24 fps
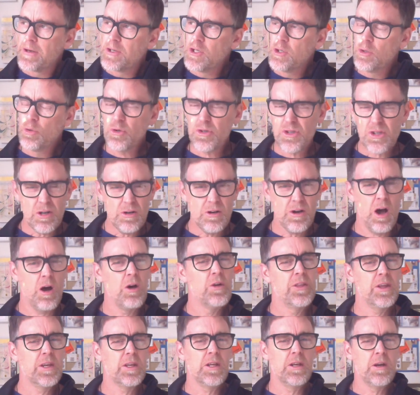also know
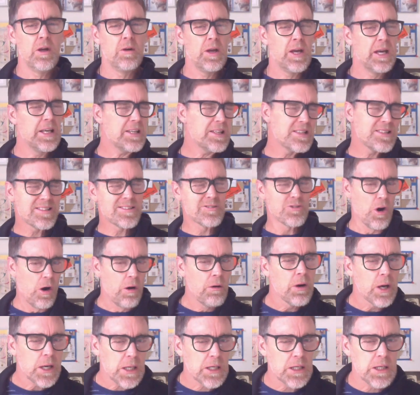that,
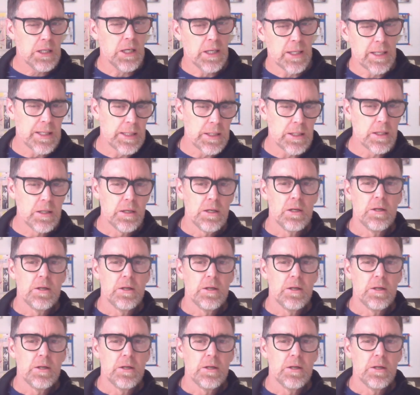historically,